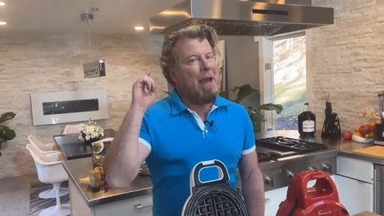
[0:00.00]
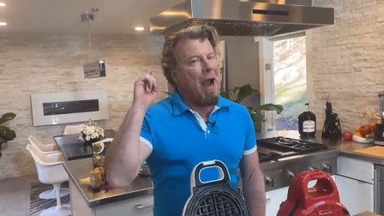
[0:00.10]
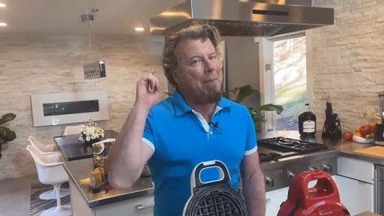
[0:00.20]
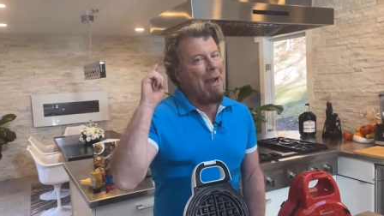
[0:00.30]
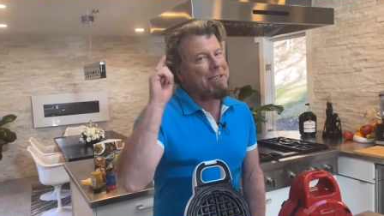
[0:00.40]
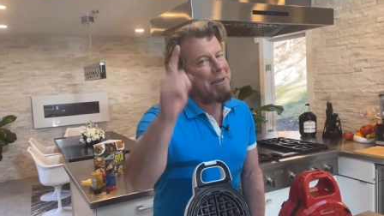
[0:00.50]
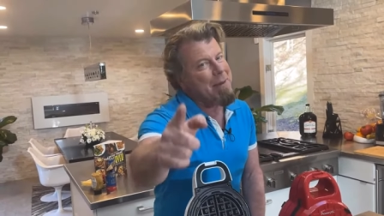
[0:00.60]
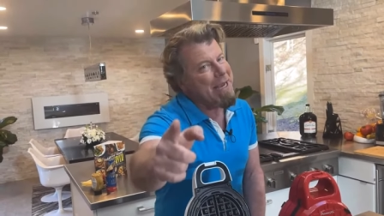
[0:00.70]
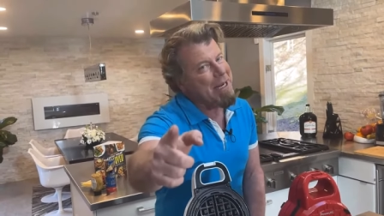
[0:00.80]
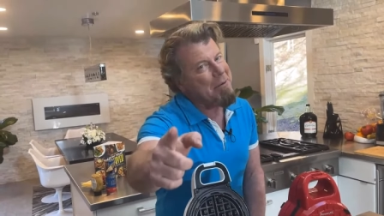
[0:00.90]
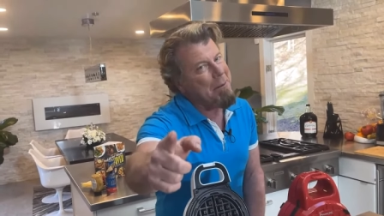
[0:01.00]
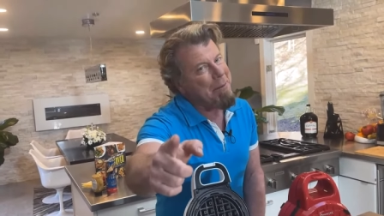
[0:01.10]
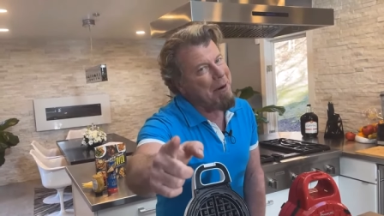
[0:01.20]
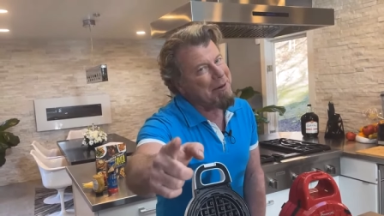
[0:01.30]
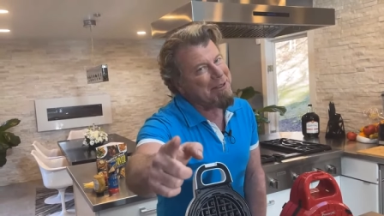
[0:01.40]
I'm actually making you a
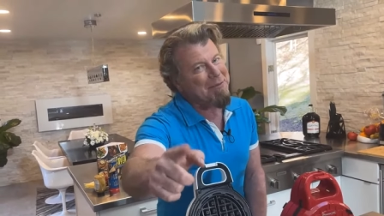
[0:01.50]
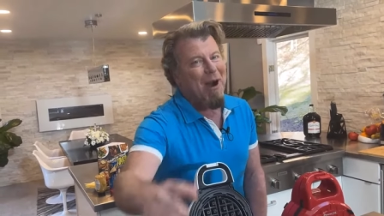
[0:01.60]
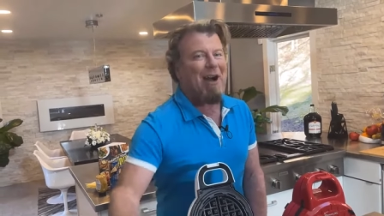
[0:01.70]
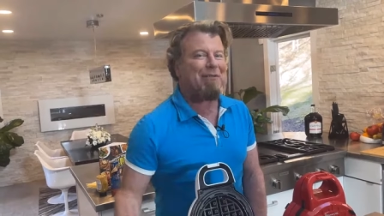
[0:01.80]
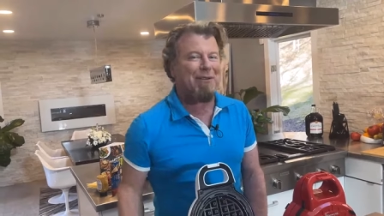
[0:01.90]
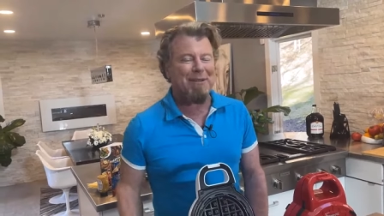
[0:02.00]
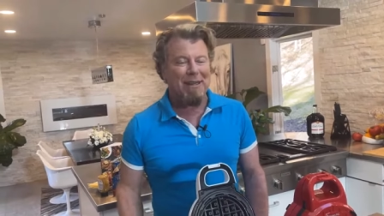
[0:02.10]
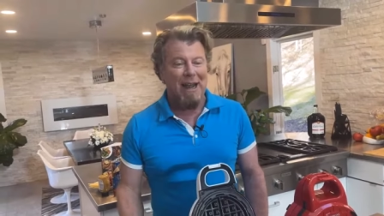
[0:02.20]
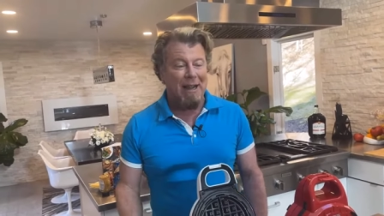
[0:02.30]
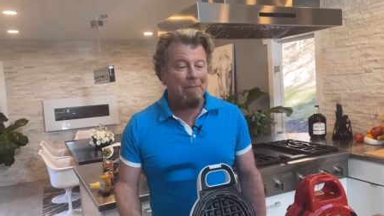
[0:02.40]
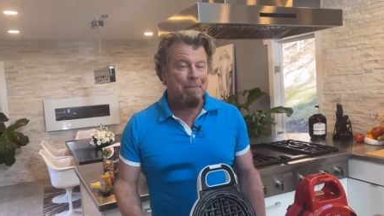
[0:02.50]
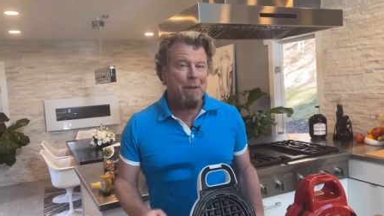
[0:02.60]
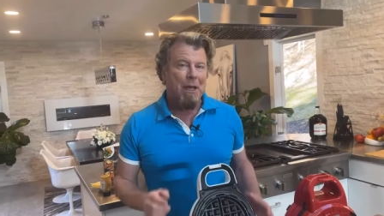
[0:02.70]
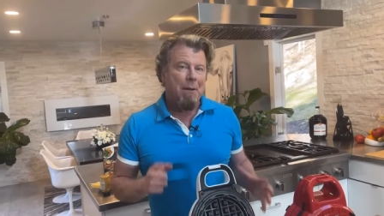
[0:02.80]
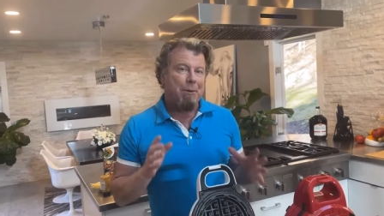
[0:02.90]
bonus waffle today
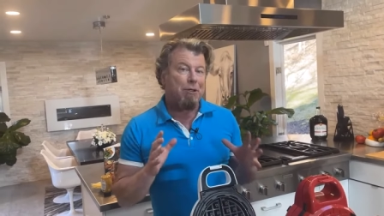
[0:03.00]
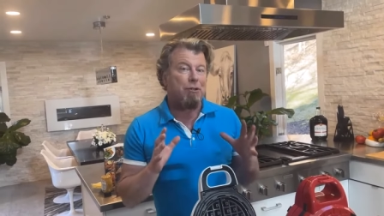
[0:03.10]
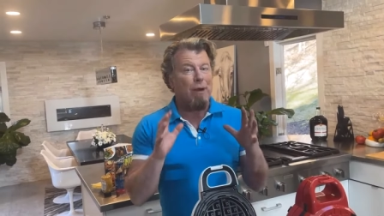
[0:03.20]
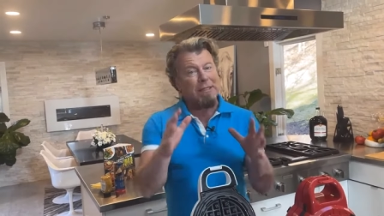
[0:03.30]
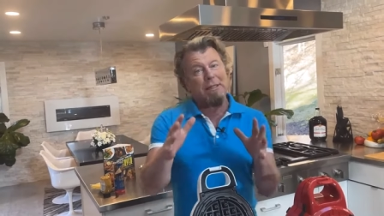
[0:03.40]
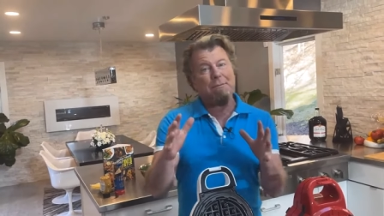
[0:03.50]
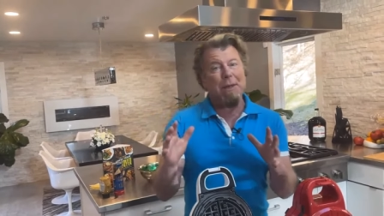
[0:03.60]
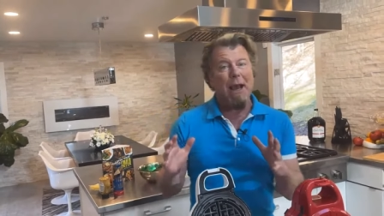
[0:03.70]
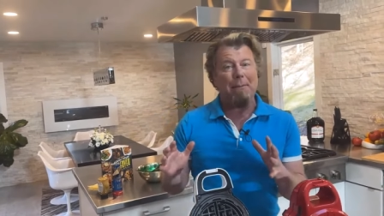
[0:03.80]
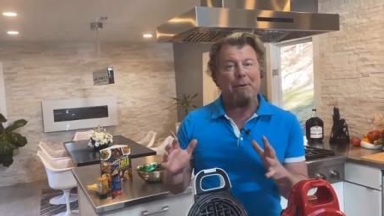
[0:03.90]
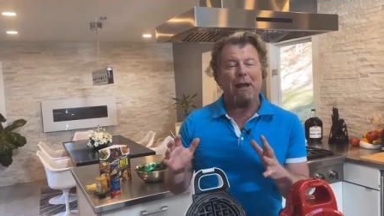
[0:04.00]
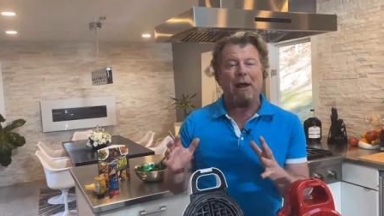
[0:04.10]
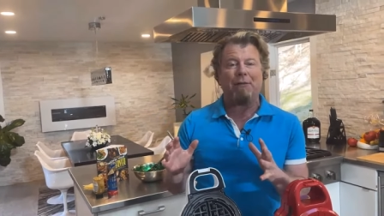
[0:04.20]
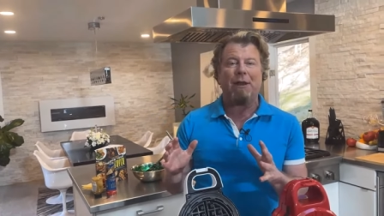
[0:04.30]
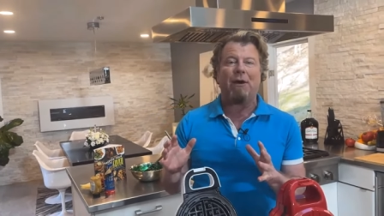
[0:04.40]
because the recipe I put
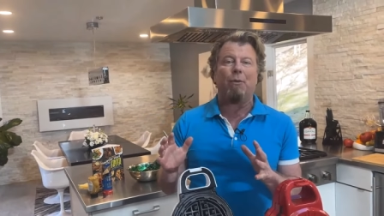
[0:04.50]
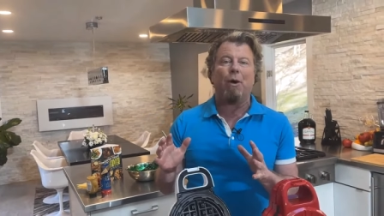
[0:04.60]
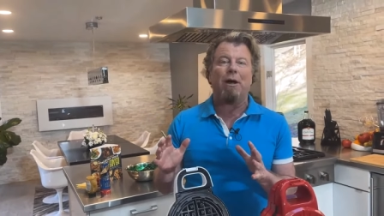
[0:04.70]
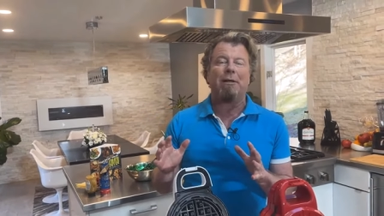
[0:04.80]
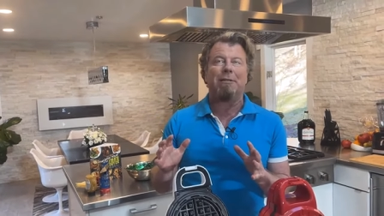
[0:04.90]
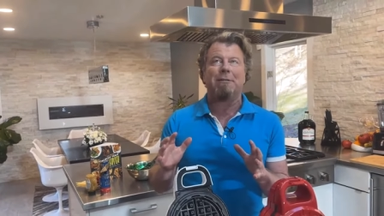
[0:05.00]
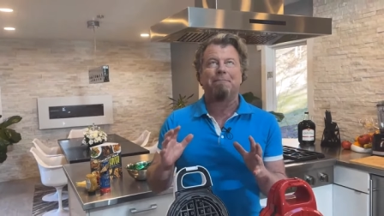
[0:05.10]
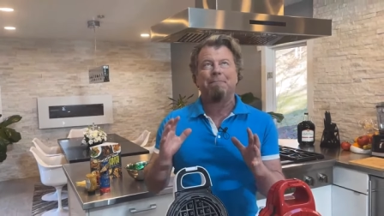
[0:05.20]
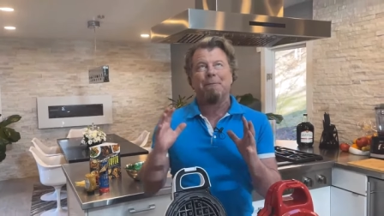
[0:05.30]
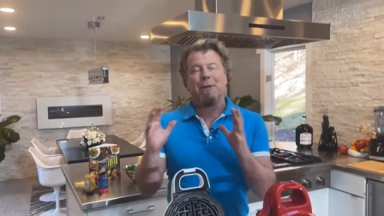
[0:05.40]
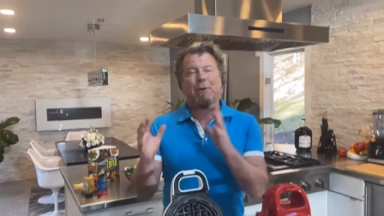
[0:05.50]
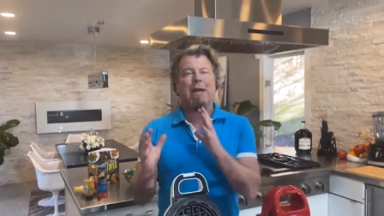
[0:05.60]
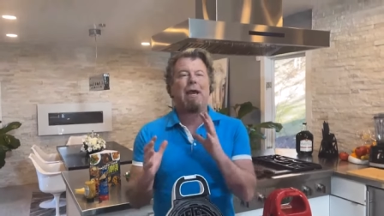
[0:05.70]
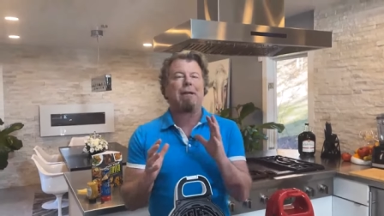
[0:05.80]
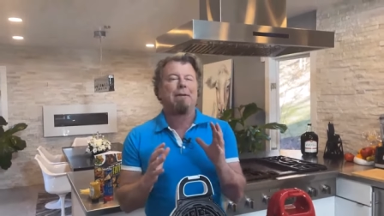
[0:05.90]
out there was
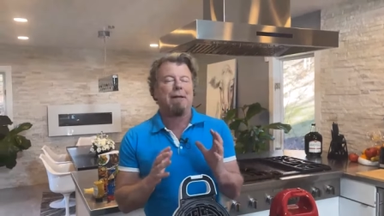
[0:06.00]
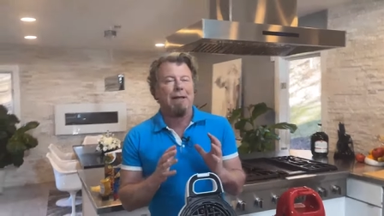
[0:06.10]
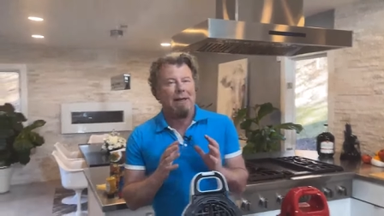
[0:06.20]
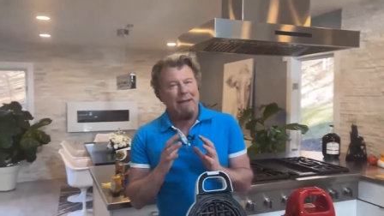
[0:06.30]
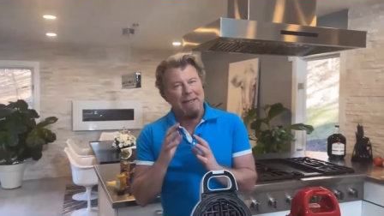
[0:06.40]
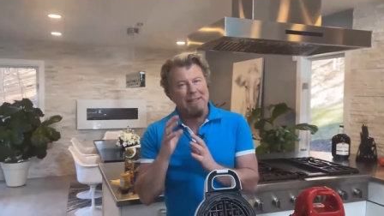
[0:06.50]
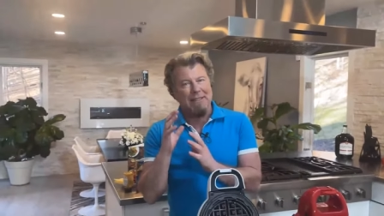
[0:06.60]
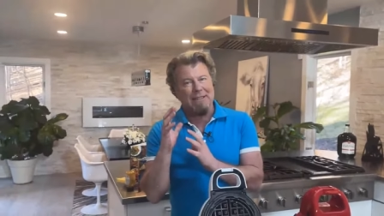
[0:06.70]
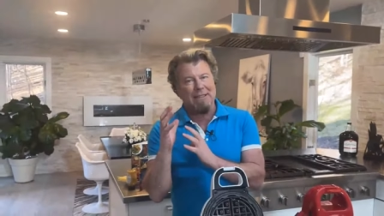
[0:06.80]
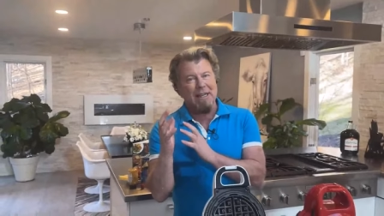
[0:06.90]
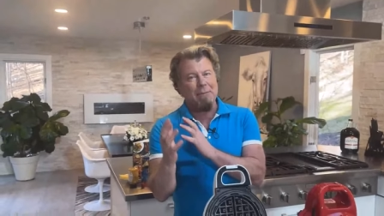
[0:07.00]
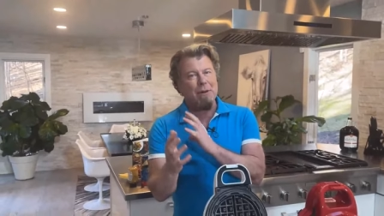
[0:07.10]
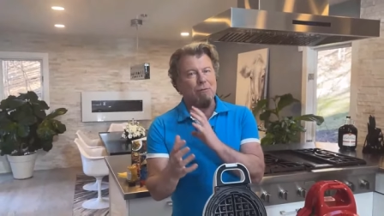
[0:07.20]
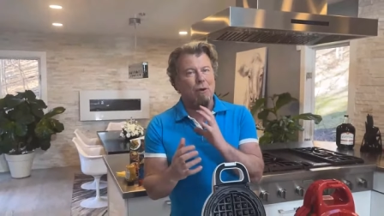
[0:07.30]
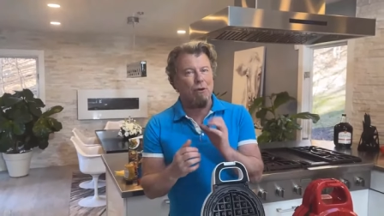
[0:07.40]
okay, it's a
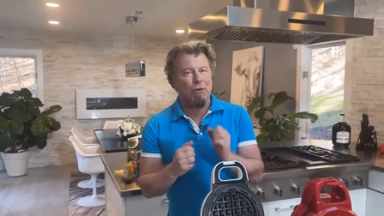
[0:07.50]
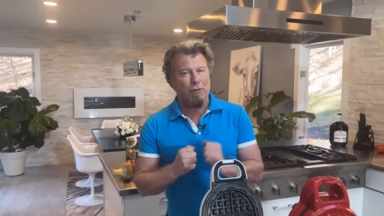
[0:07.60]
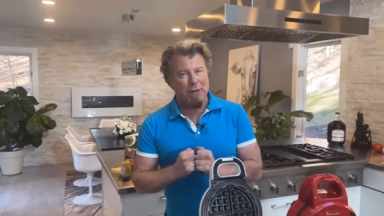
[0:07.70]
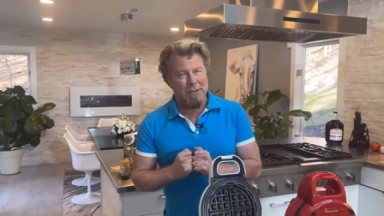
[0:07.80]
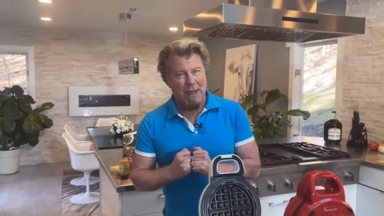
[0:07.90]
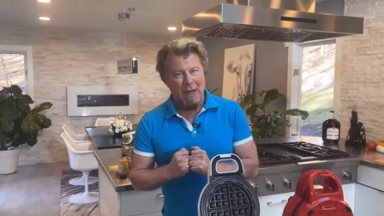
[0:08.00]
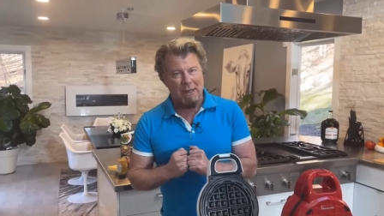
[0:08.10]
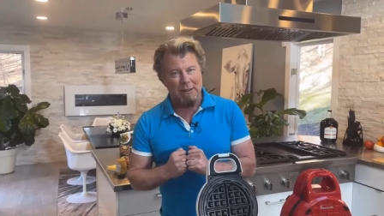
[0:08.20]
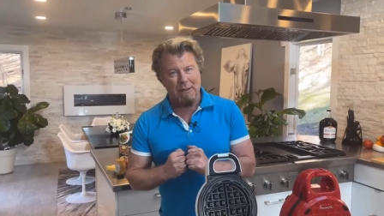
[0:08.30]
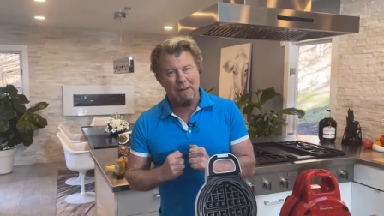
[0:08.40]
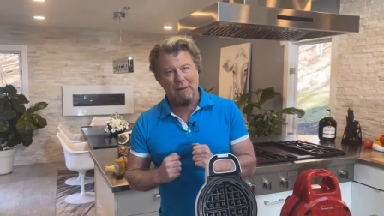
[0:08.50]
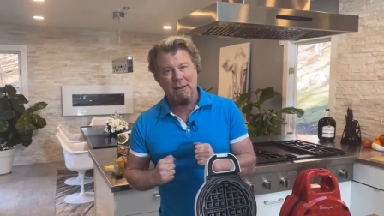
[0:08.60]
cinnamon roll croissant